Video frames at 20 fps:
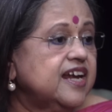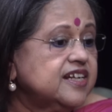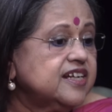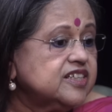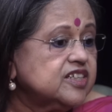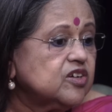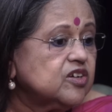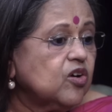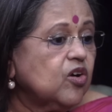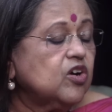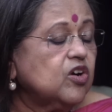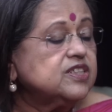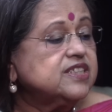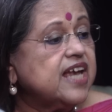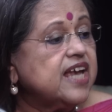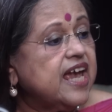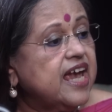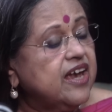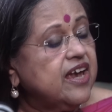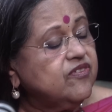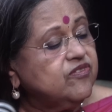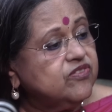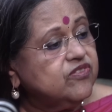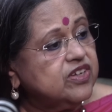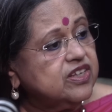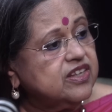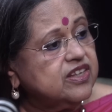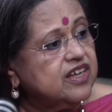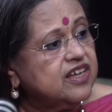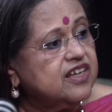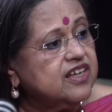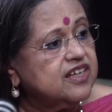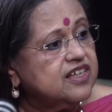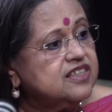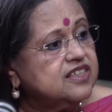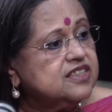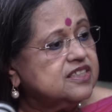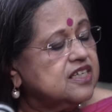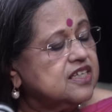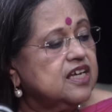intercourse, everything
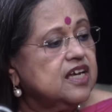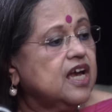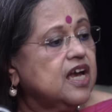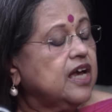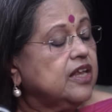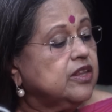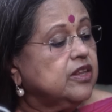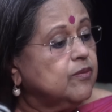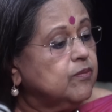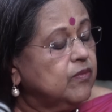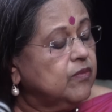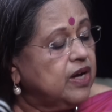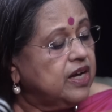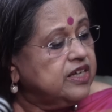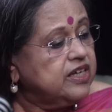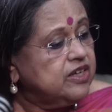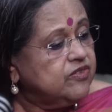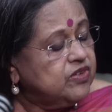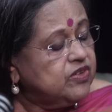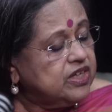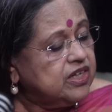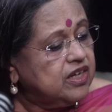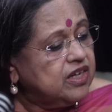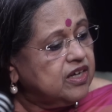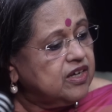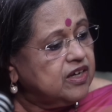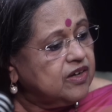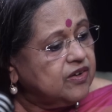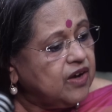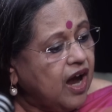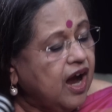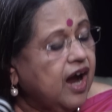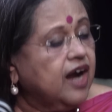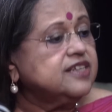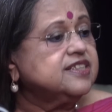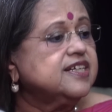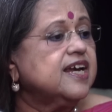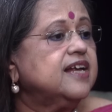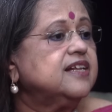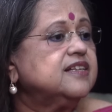is the even the
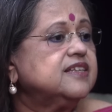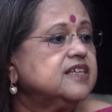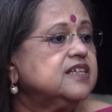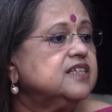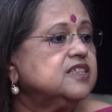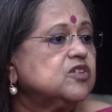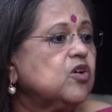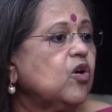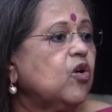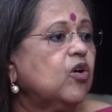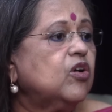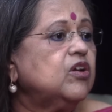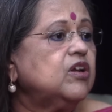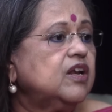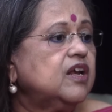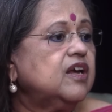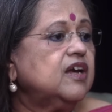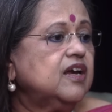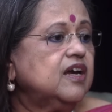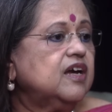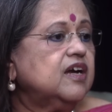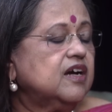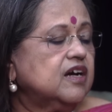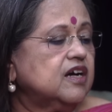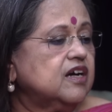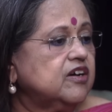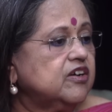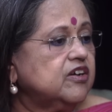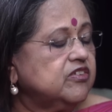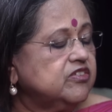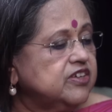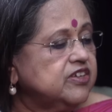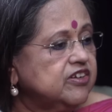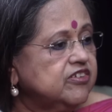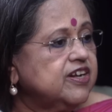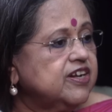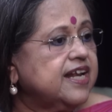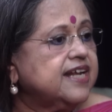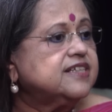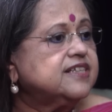heart health is all uh,
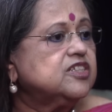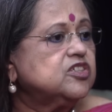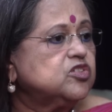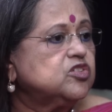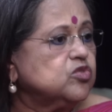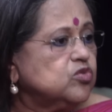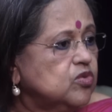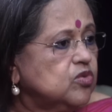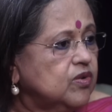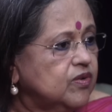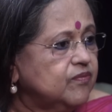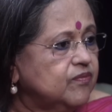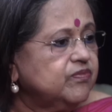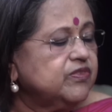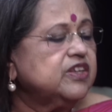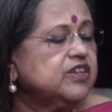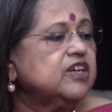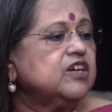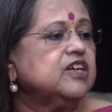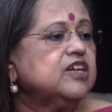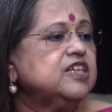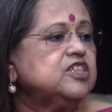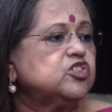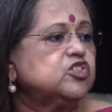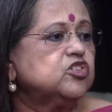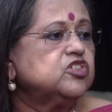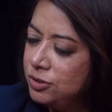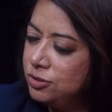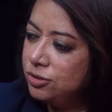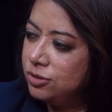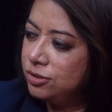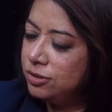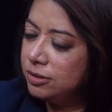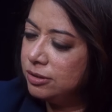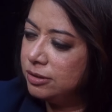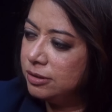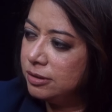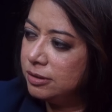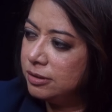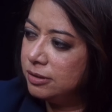related to the estrogen
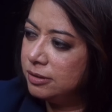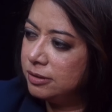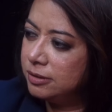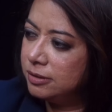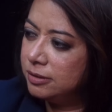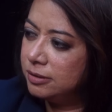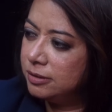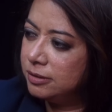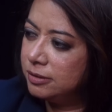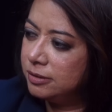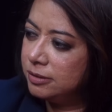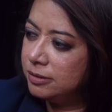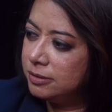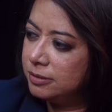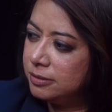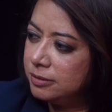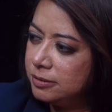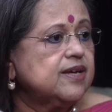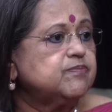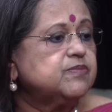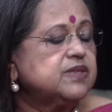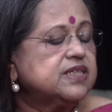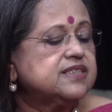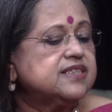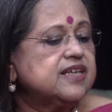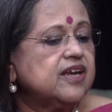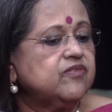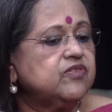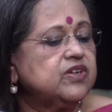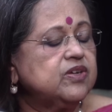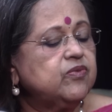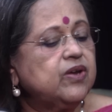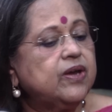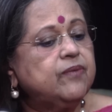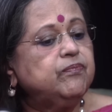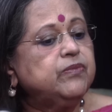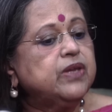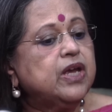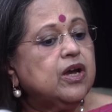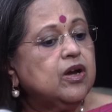hormone and the estrogen receptors
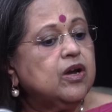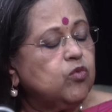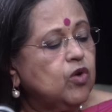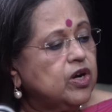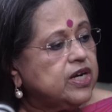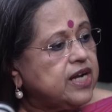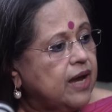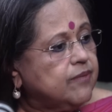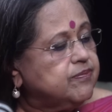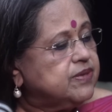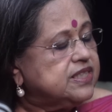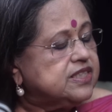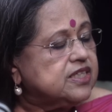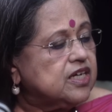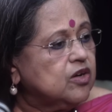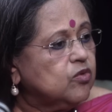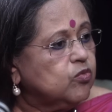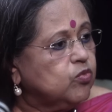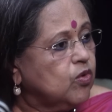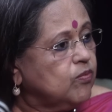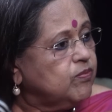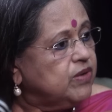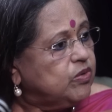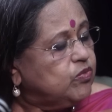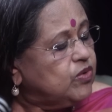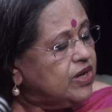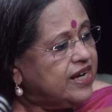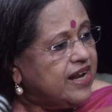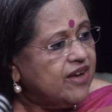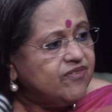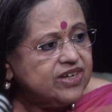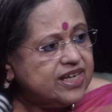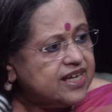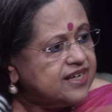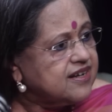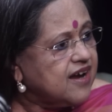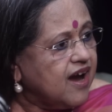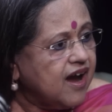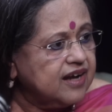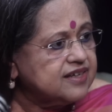everywhere. What happens? A woman will never
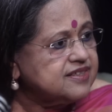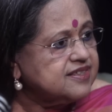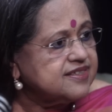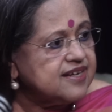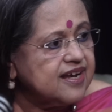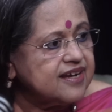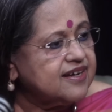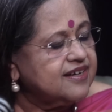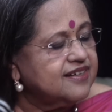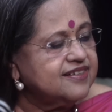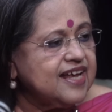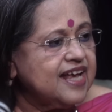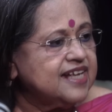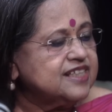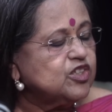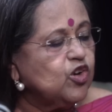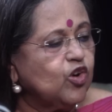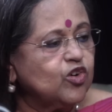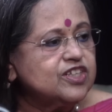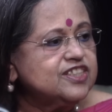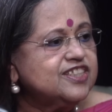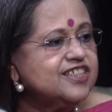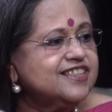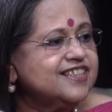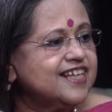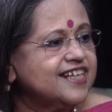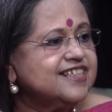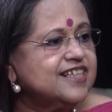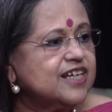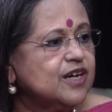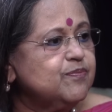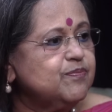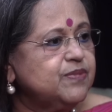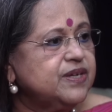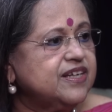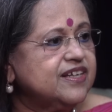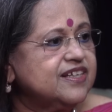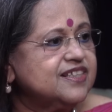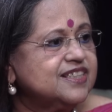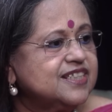get a heart attack as long as she's getting her
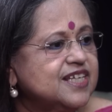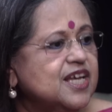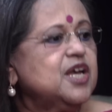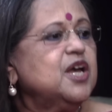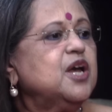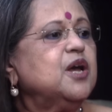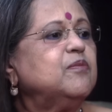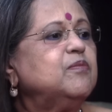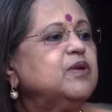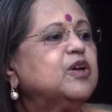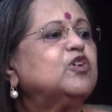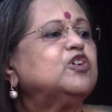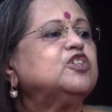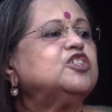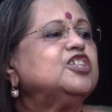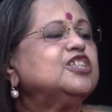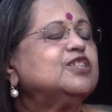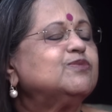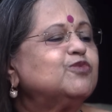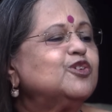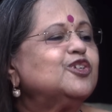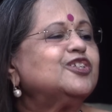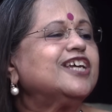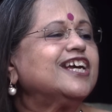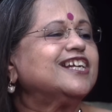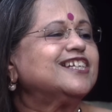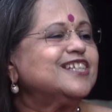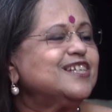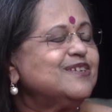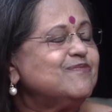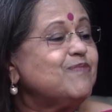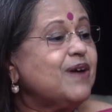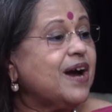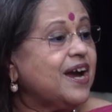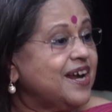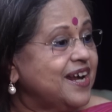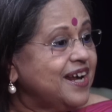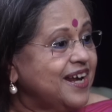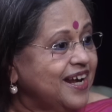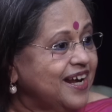periods because she's protected
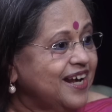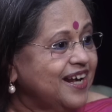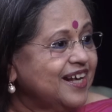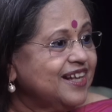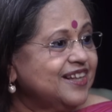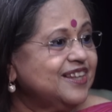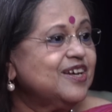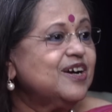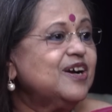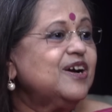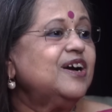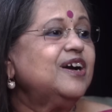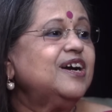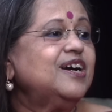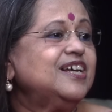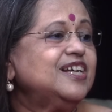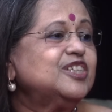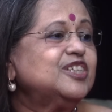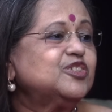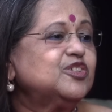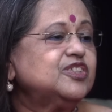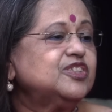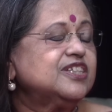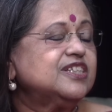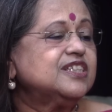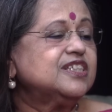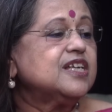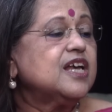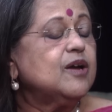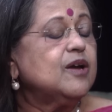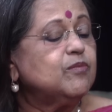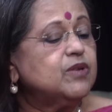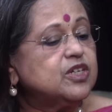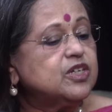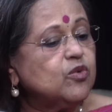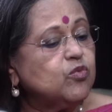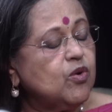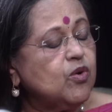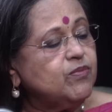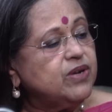by the estrogens.
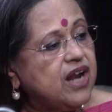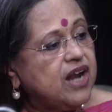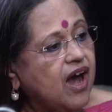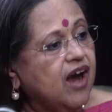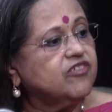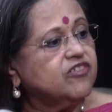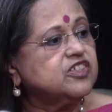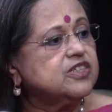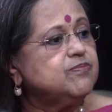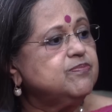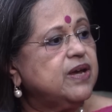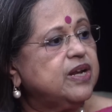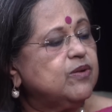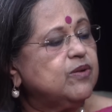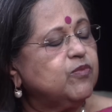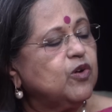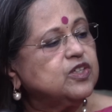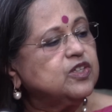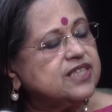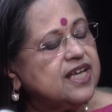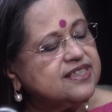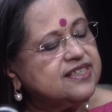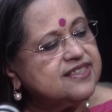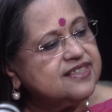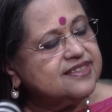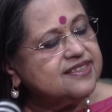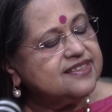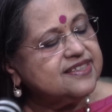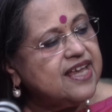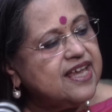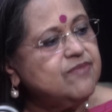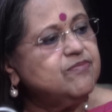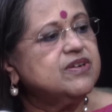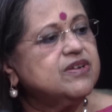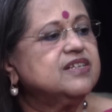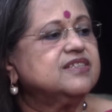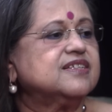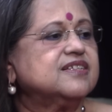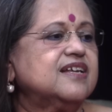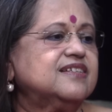But a woman after menopause has the same
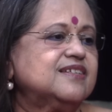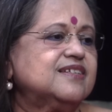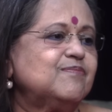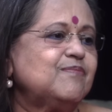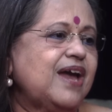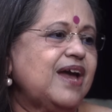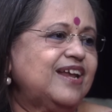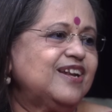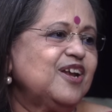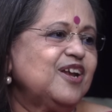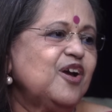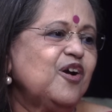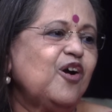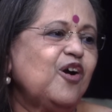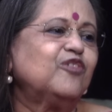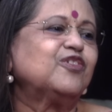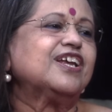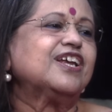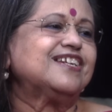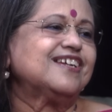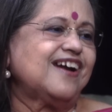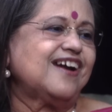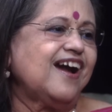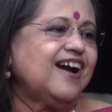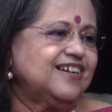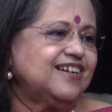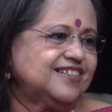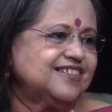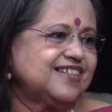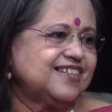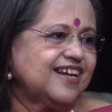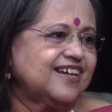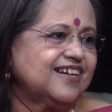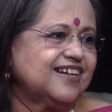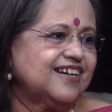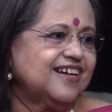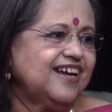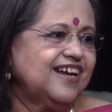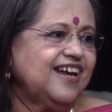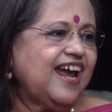risk as a man of getting a heart
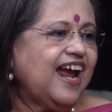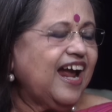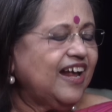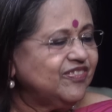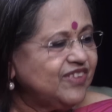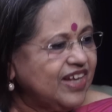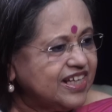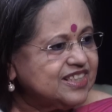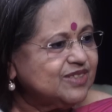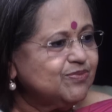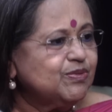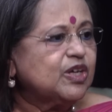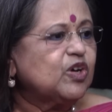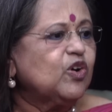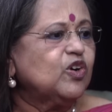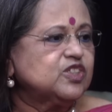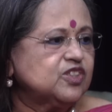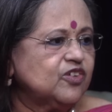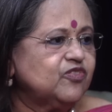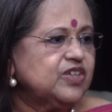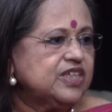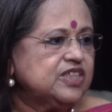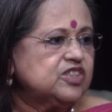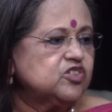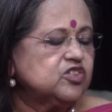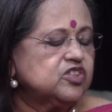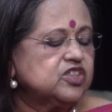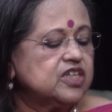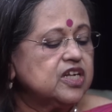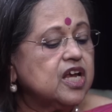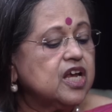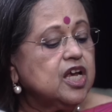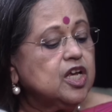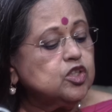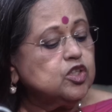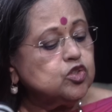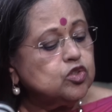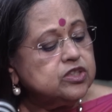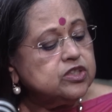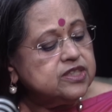attack, and that's because of estrogen.
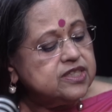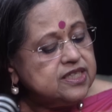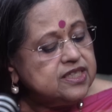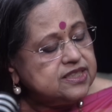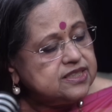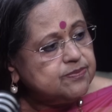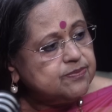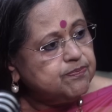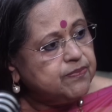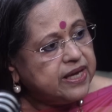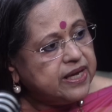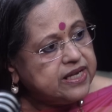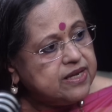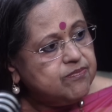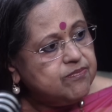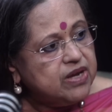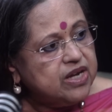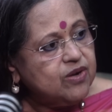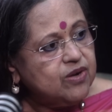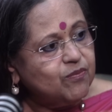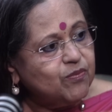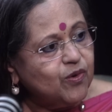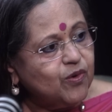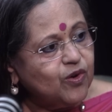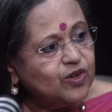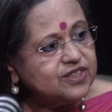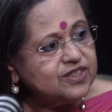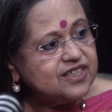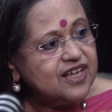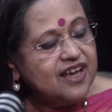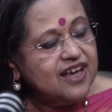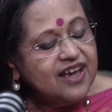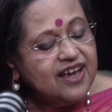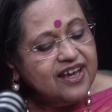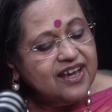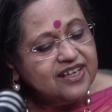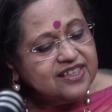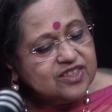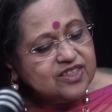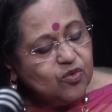So this perimenopause
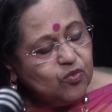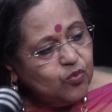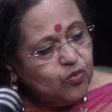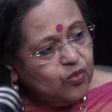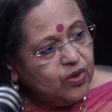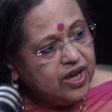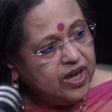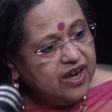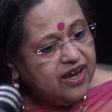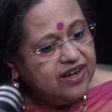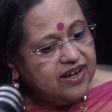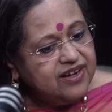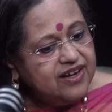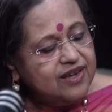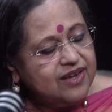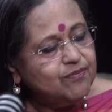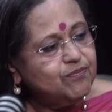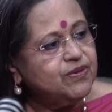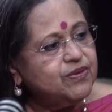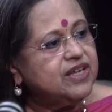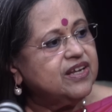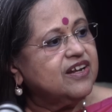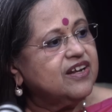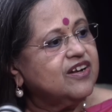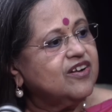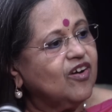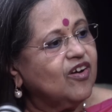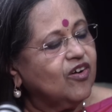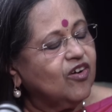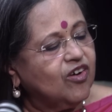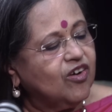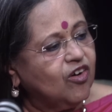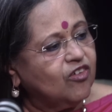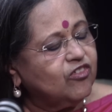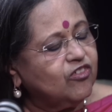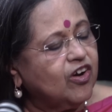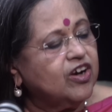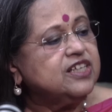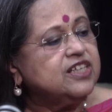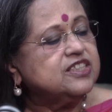is a waning period
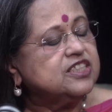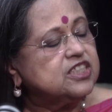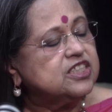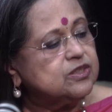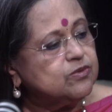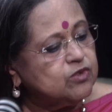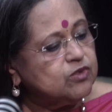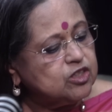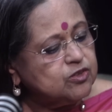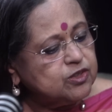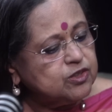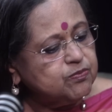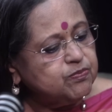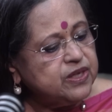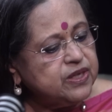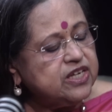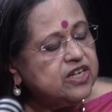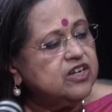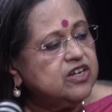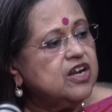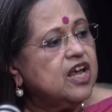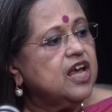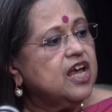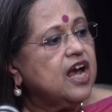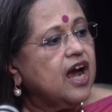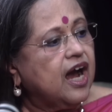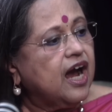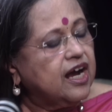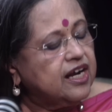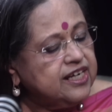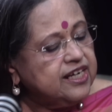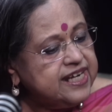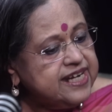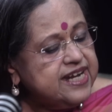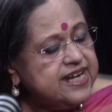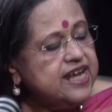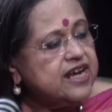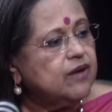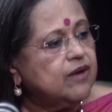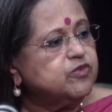of is a period
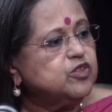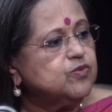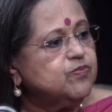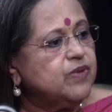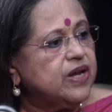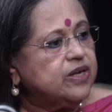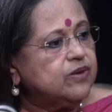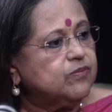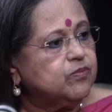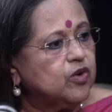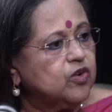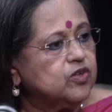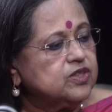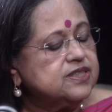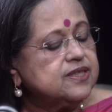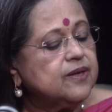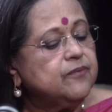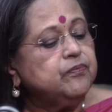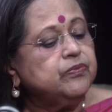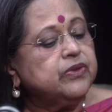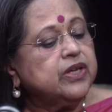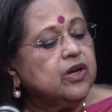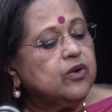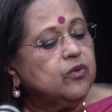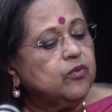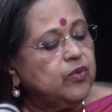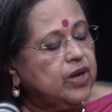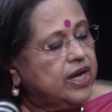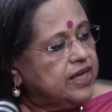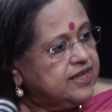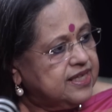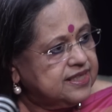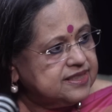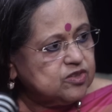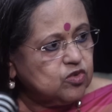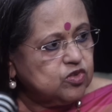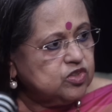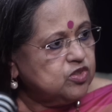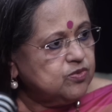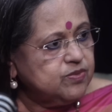leading up to menopause where
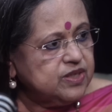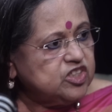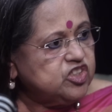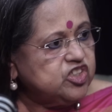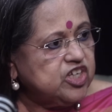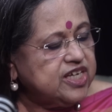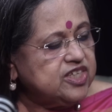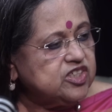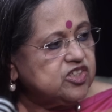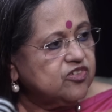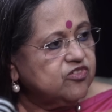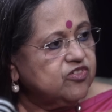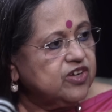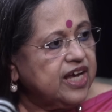there's going to be a change